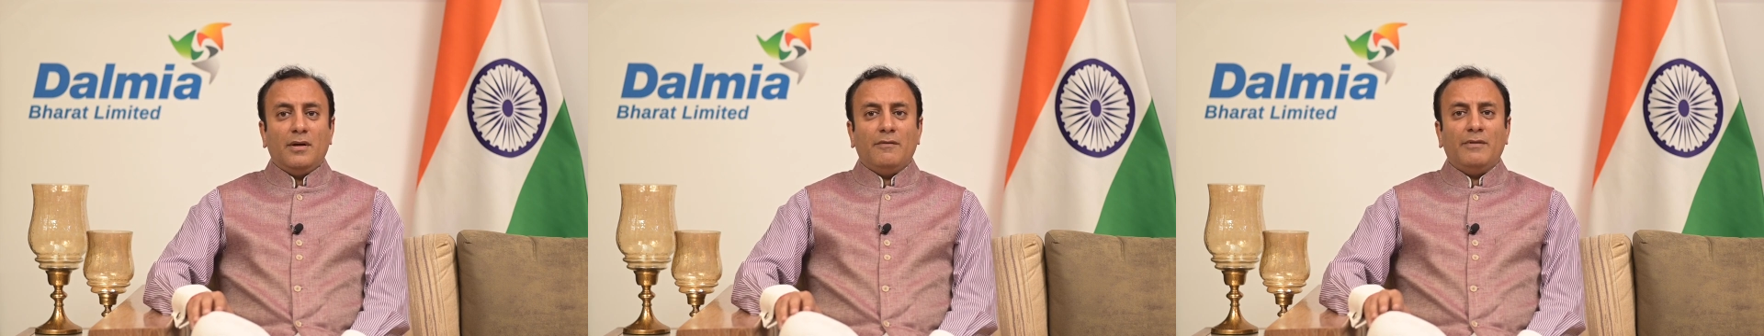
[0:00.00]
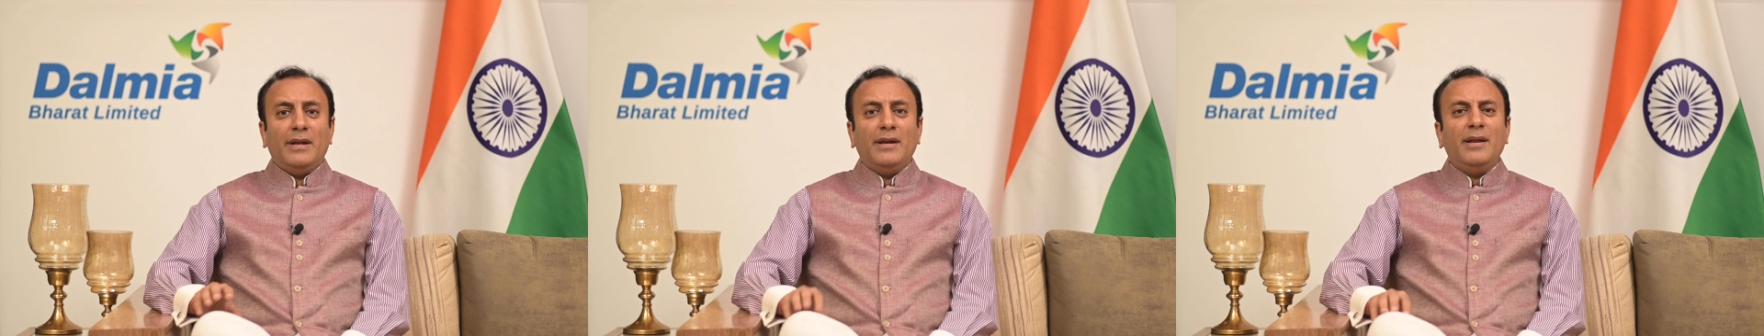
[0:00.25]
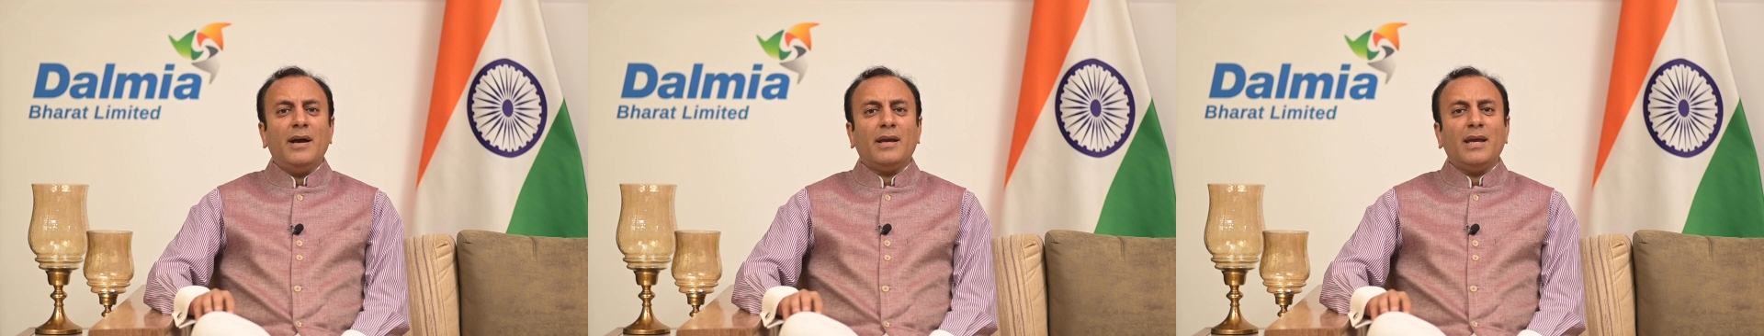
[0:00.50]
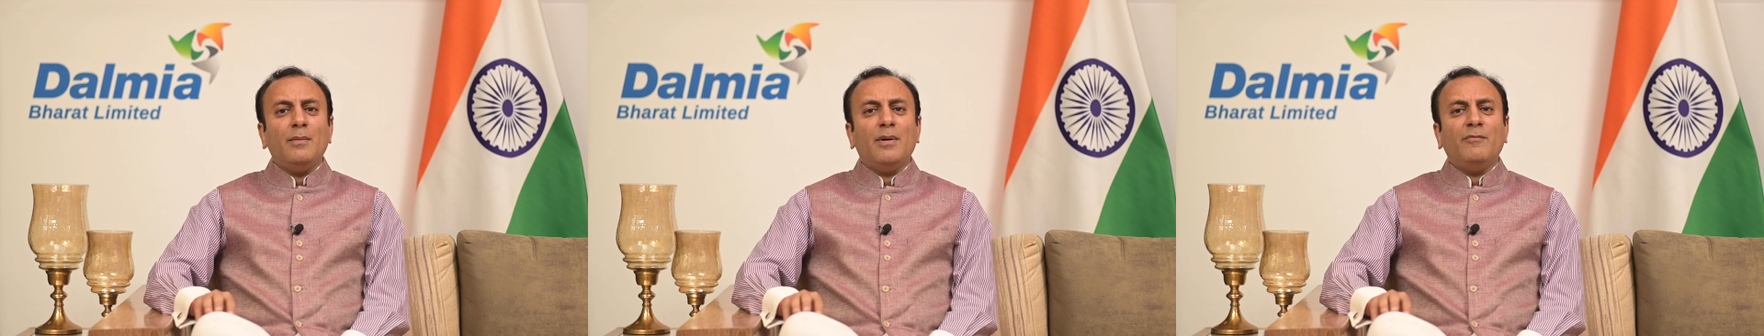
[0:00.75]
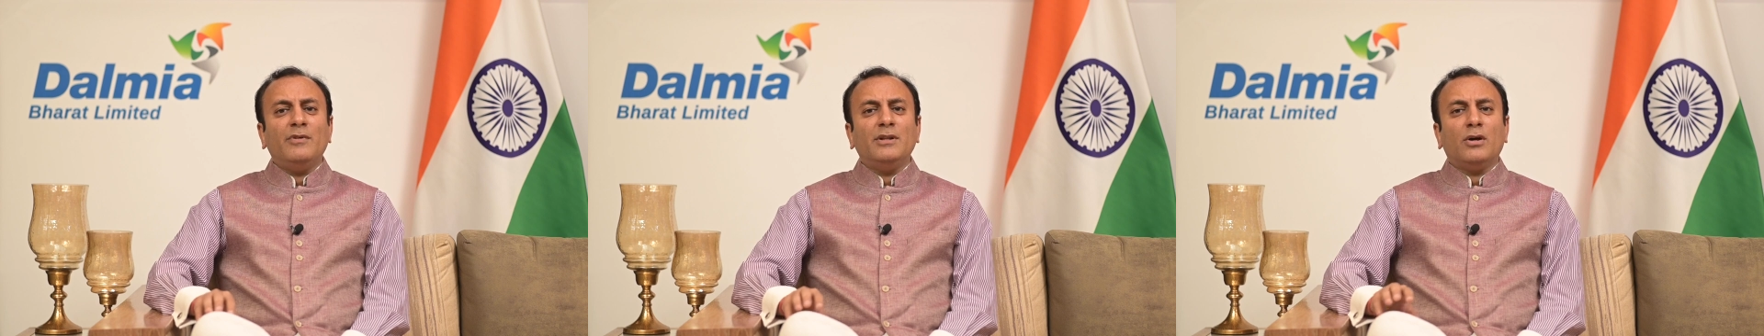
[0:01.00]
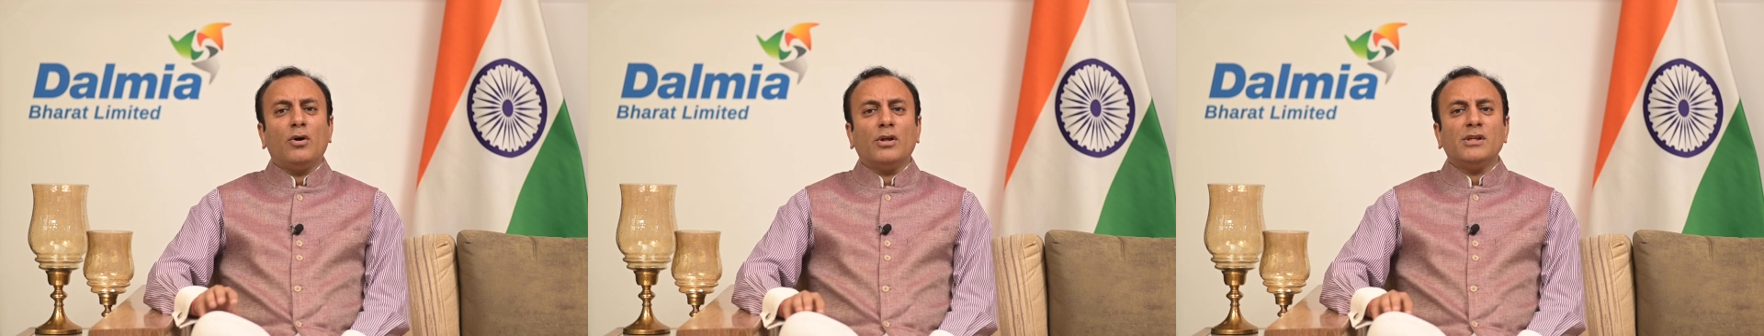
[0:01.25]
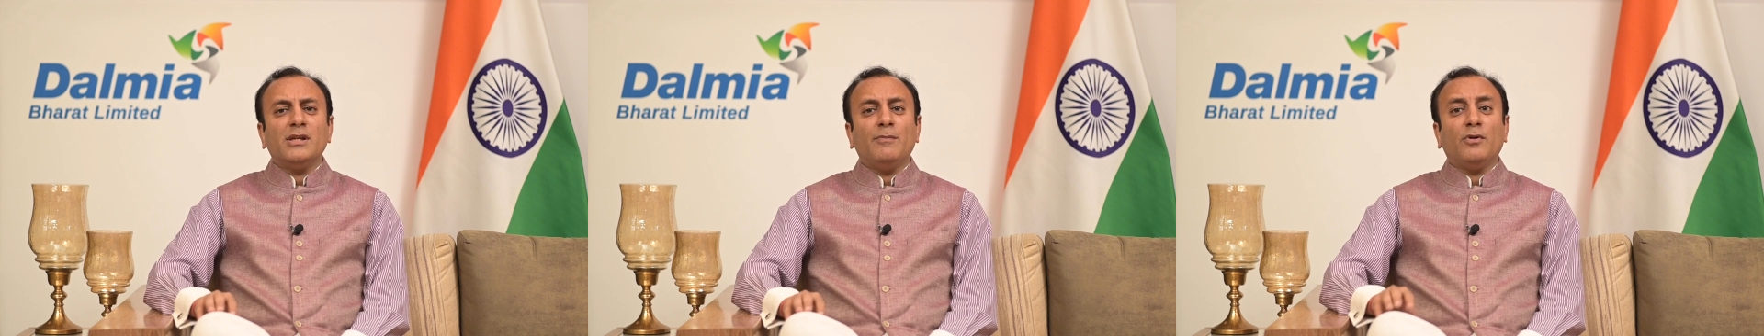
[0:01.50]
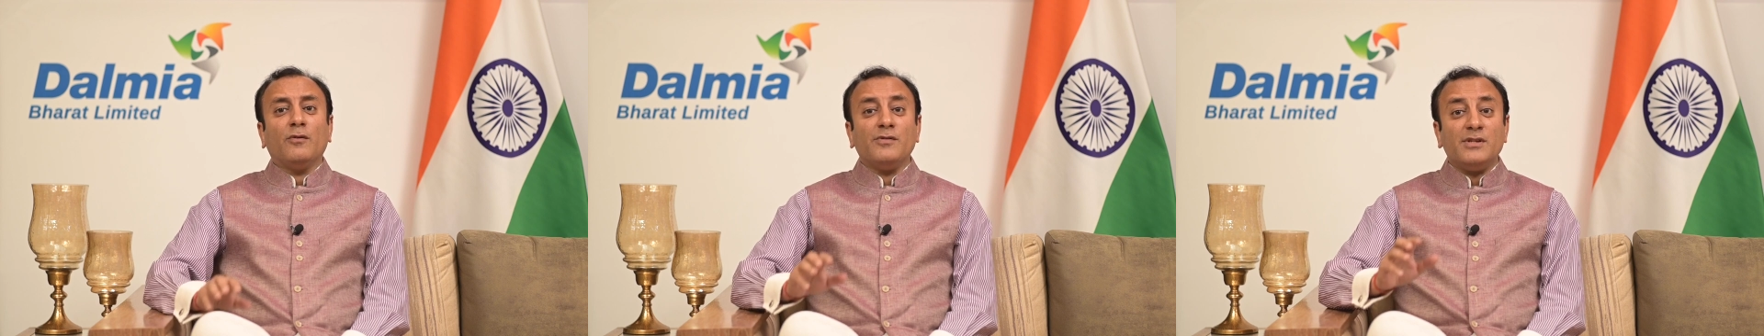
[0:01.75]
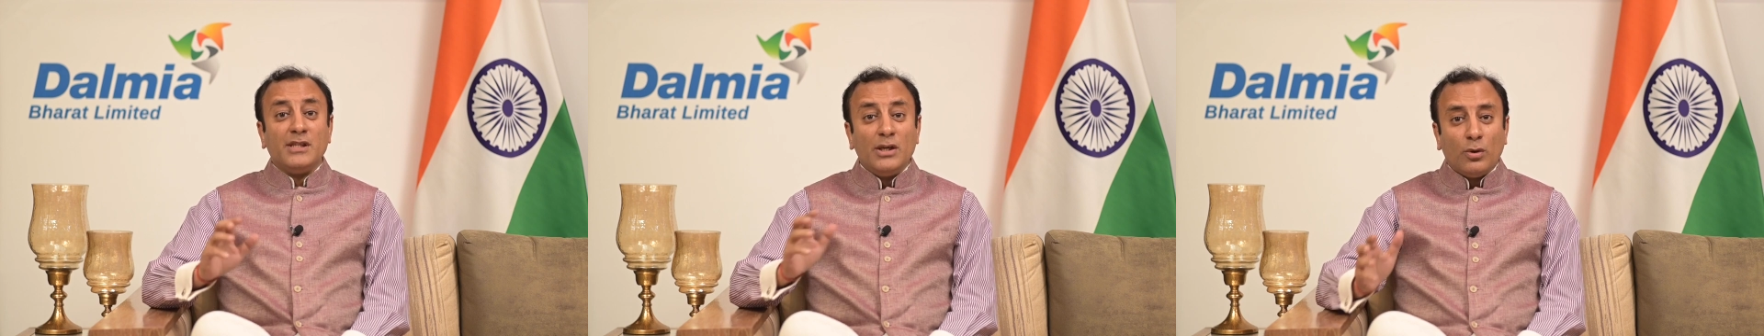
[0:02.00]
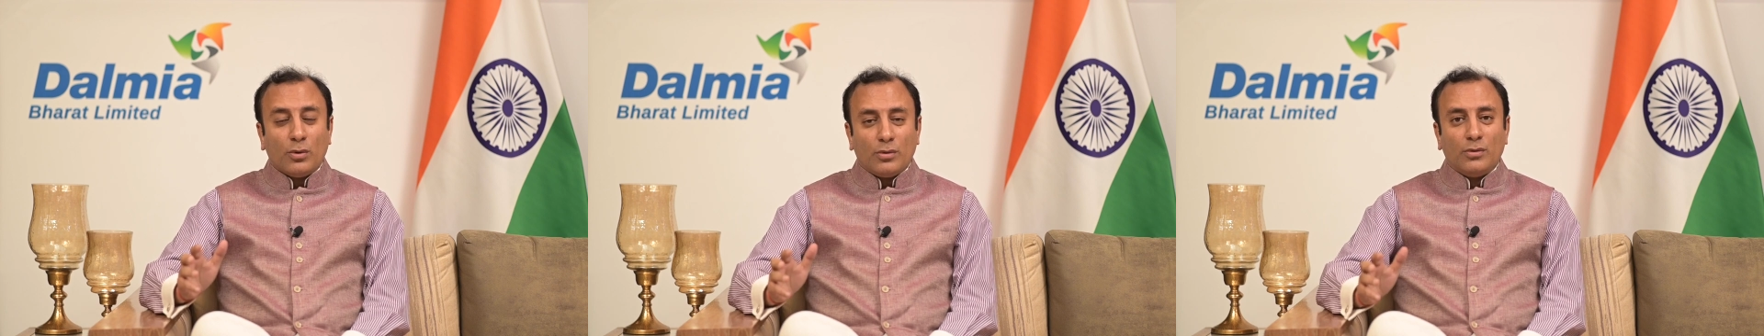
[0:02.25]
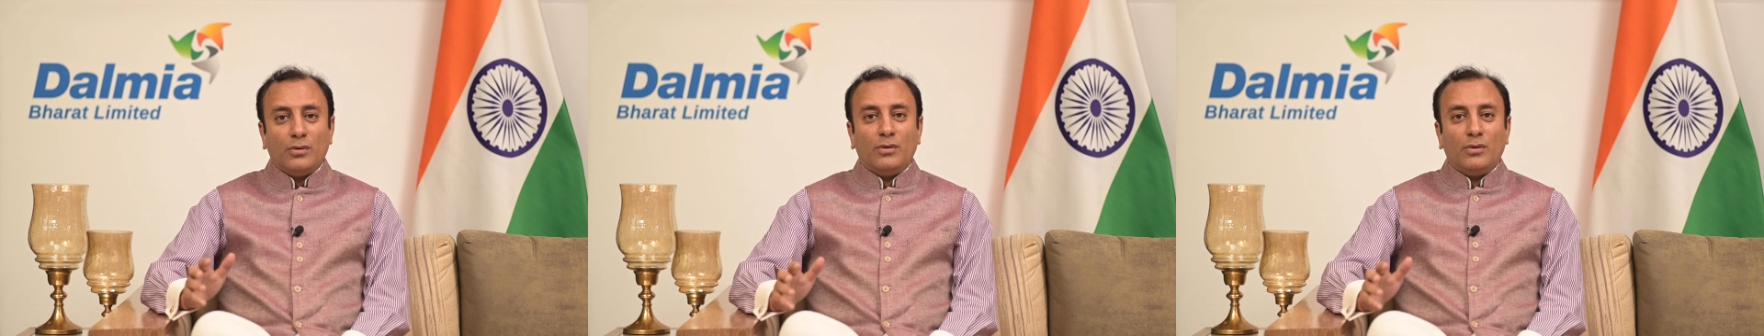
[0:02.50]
When India came up with the concept of zero,